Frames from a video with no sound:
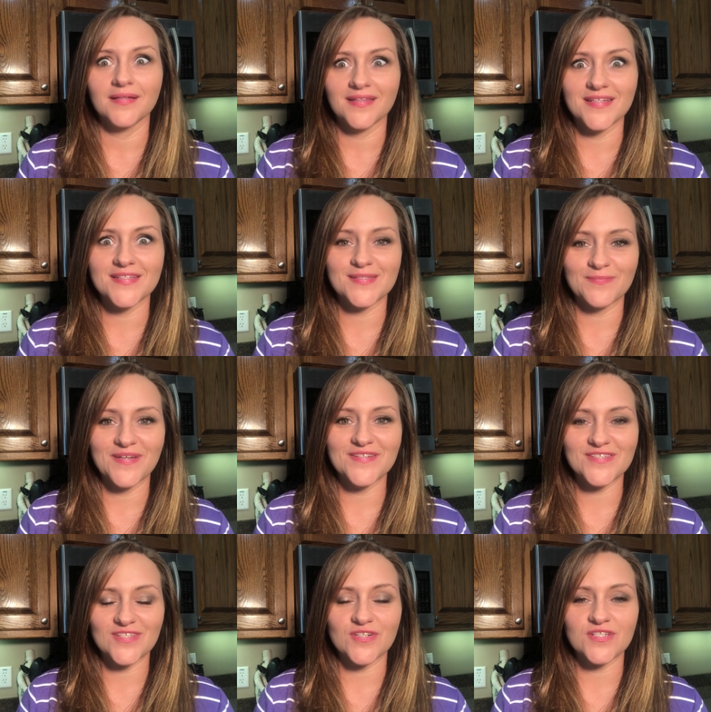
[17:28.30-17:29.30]
the smell
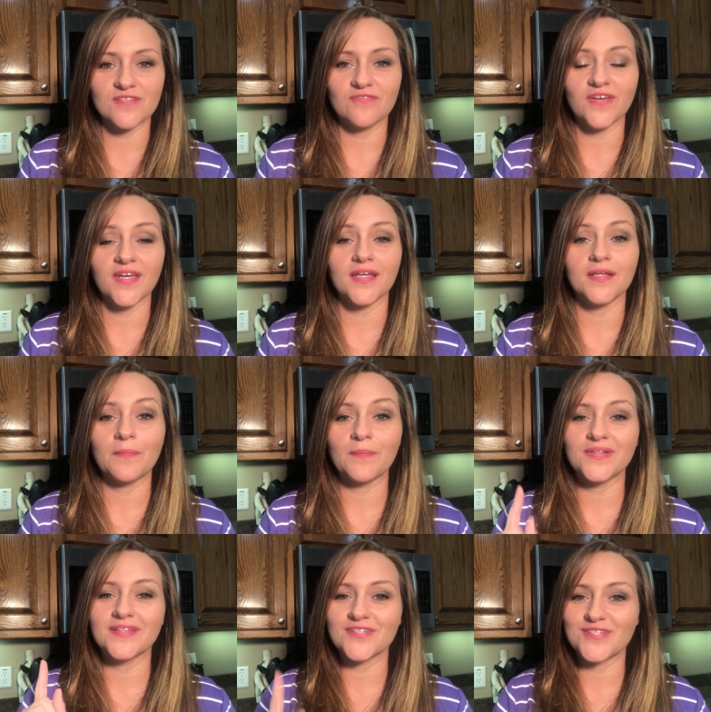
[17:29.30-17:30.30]
starts to fade,
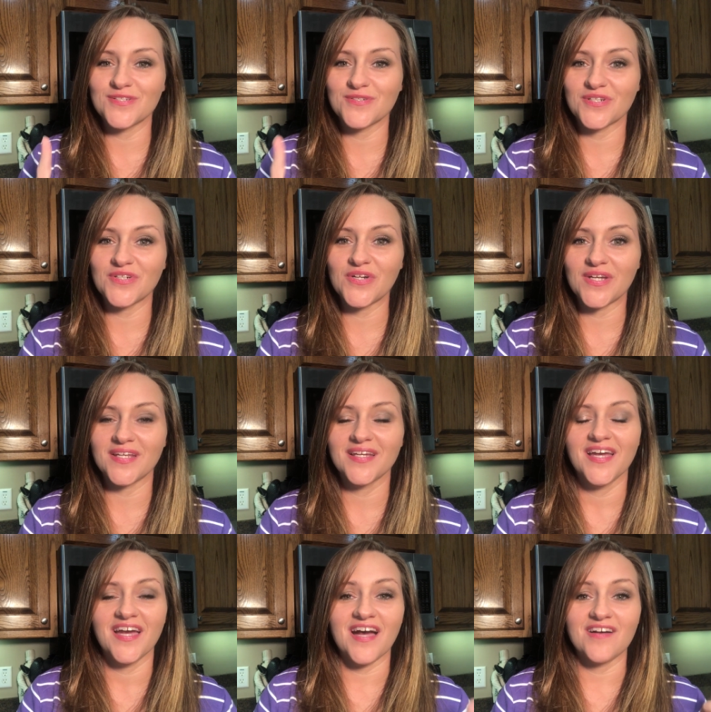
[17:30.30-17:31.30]
but they're still good.
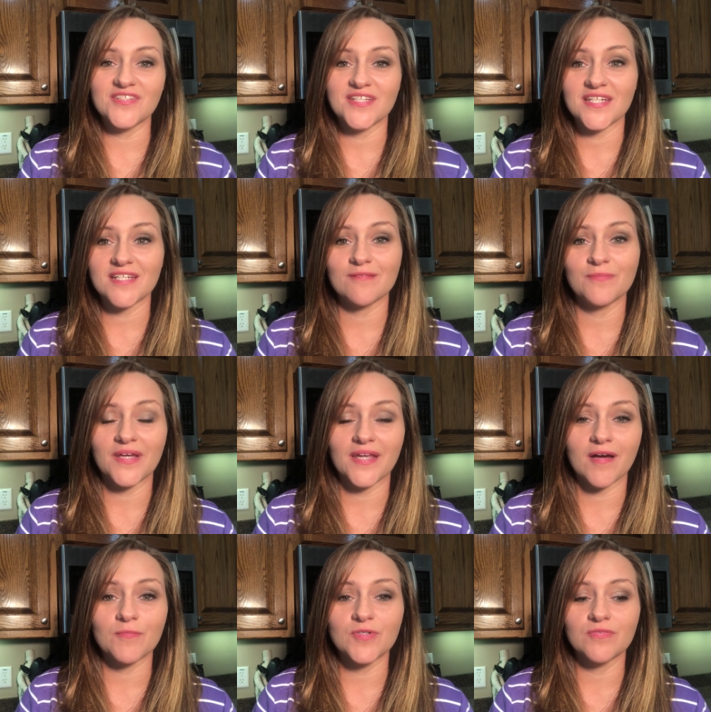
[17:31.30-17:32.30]
I'll take them and
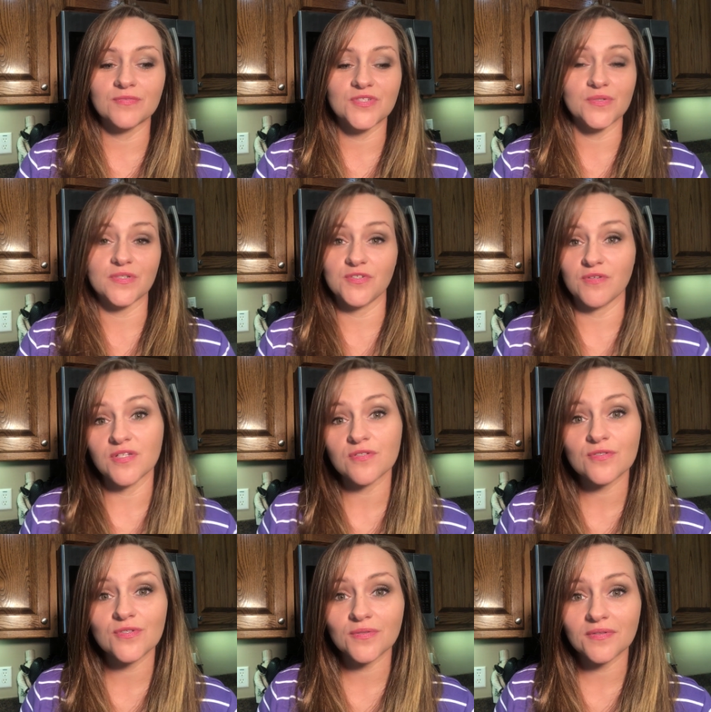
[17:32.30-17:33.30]
I'll move them to a
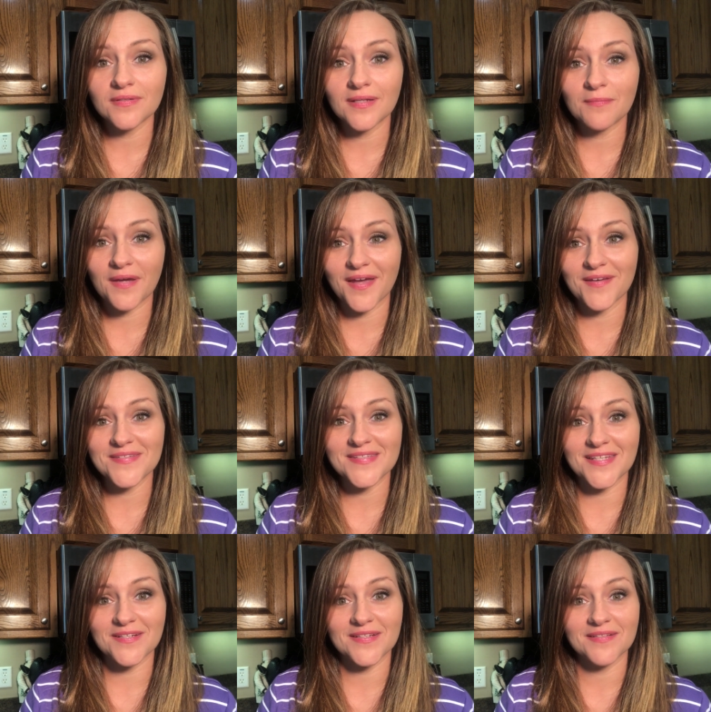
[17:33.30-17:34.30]
dresser drawer in my house,
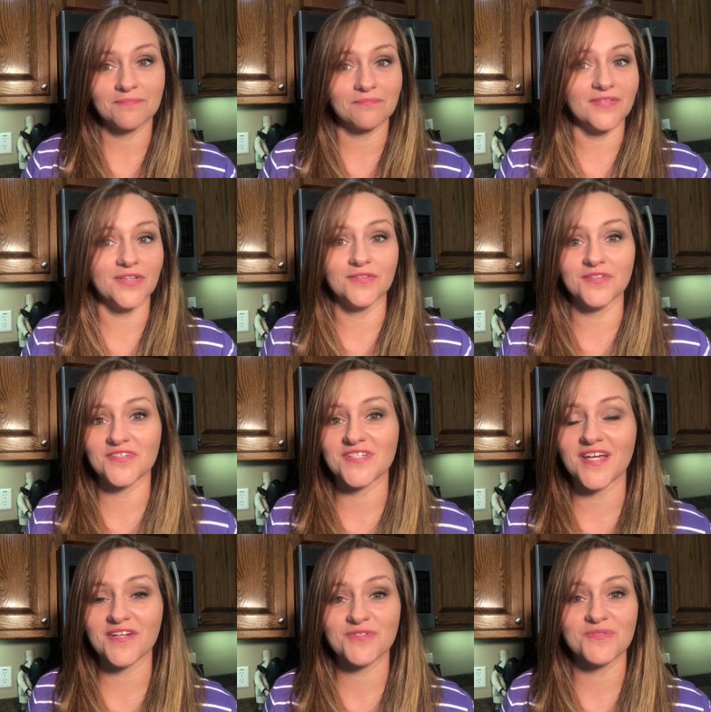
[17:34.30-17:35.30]
like, you know, your
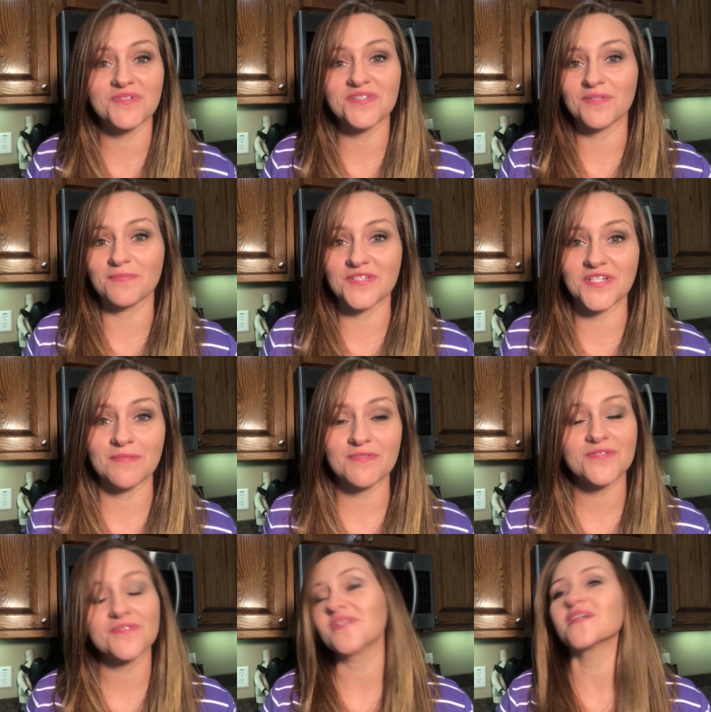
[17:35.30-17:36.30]
sock drawer, your pajama
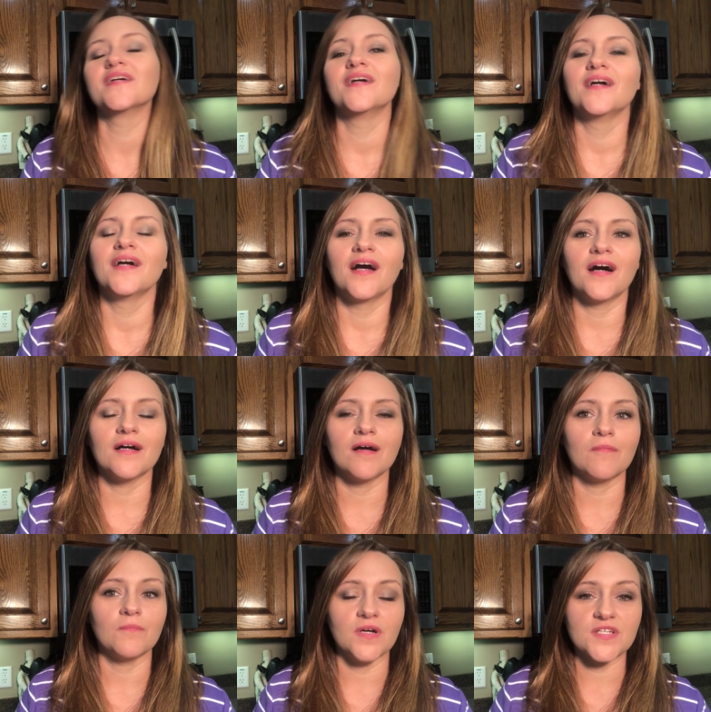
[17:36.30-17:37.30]
drawer,
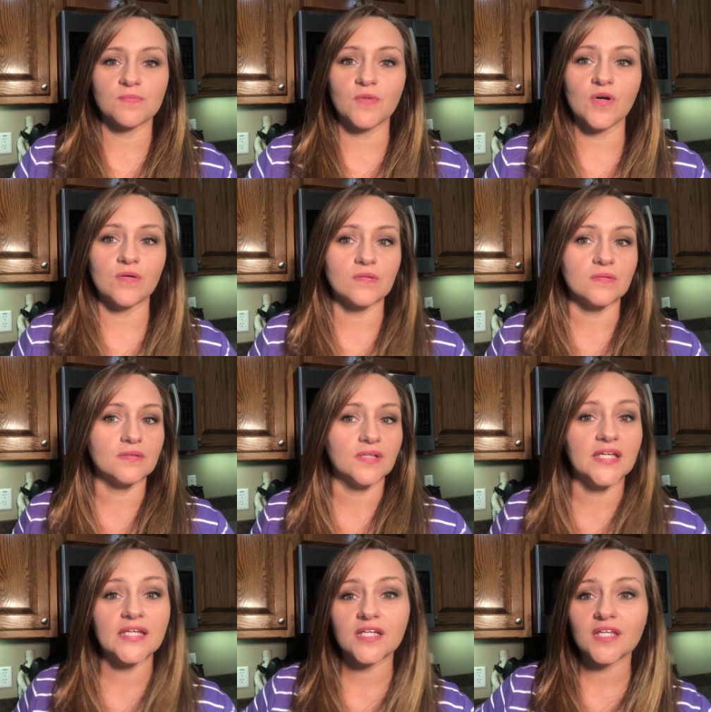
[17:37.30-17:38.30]
um, a small
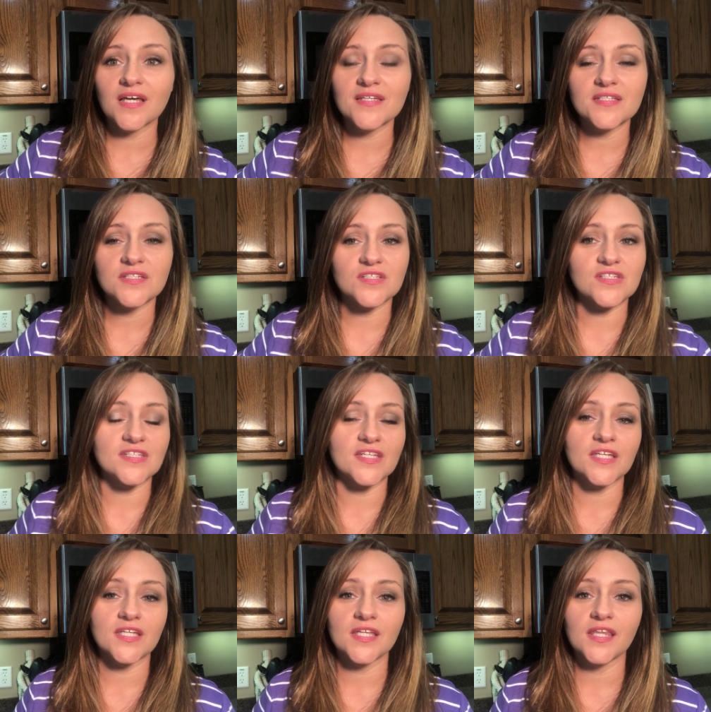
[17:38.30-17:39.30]
linen closet, just
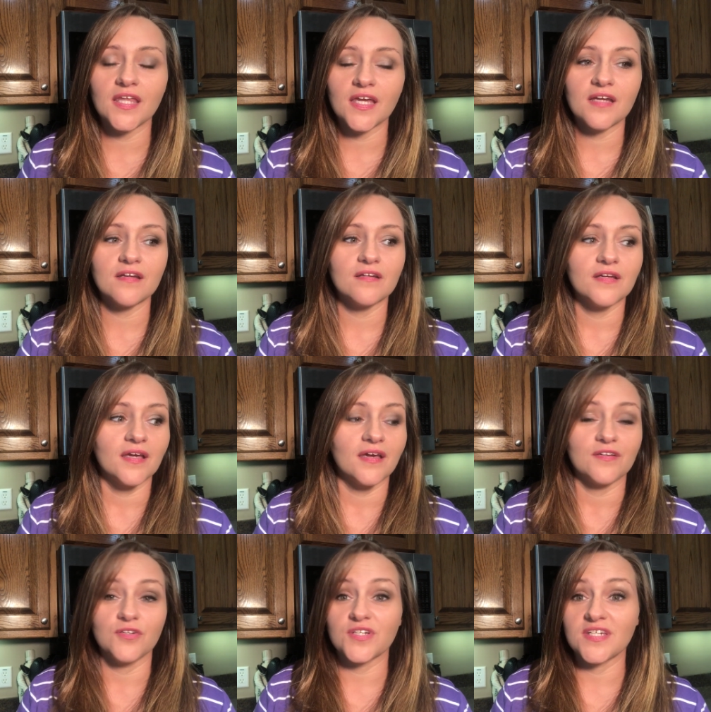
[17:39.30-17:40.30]
stick it in there.
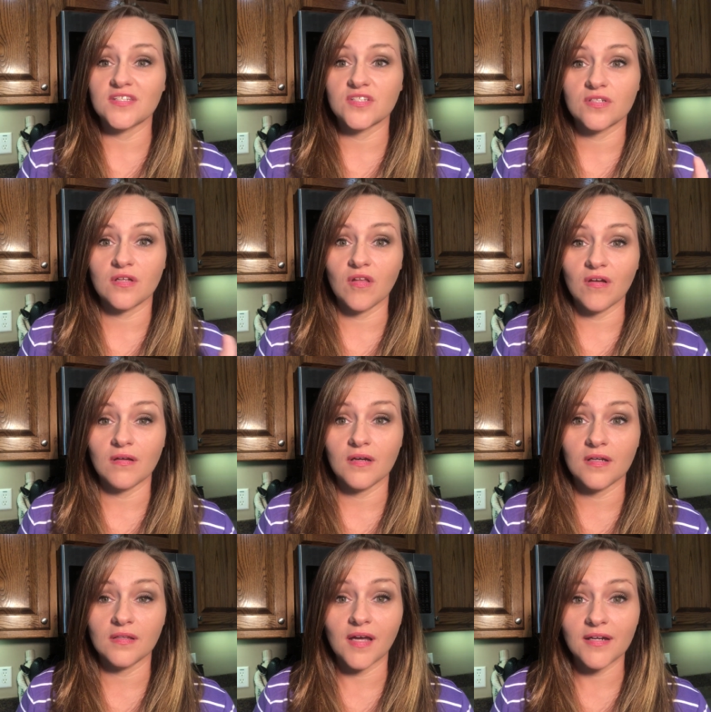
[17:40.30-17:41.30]
Your kid's
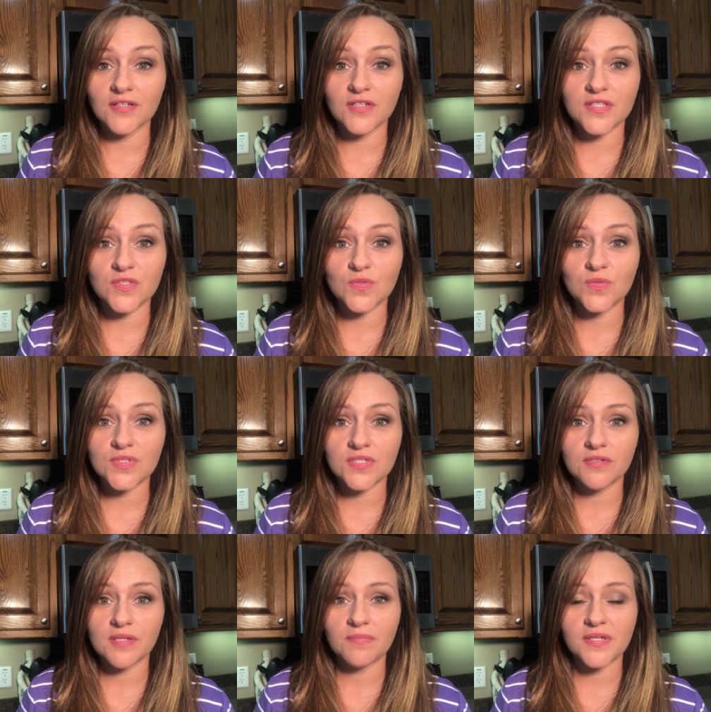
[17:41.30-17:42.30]
uh, locker at school is
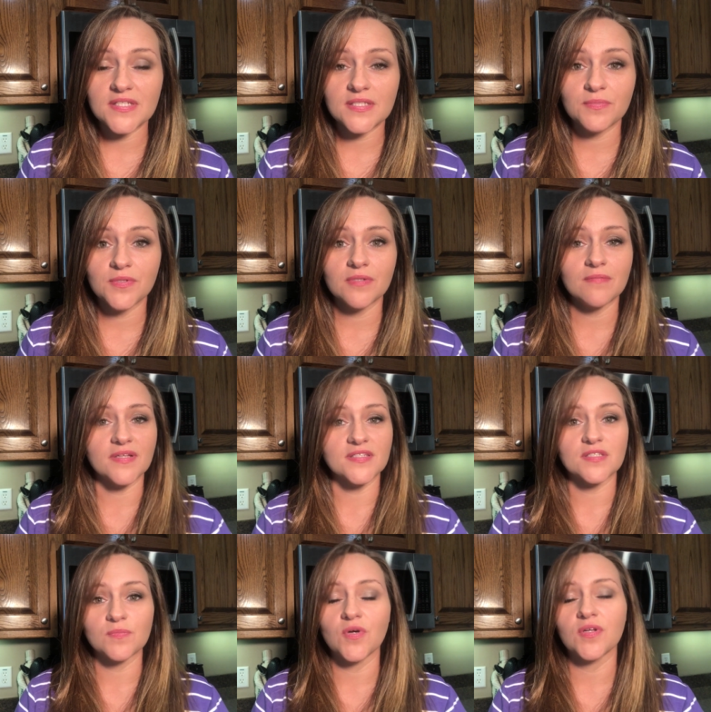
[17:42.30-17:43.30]
a great place to put them. That's
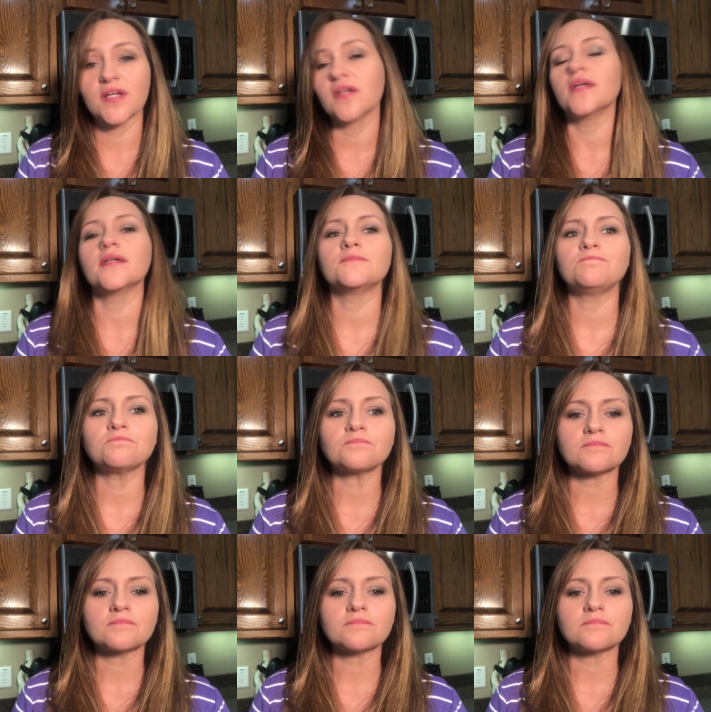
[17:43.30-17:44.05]
a small area.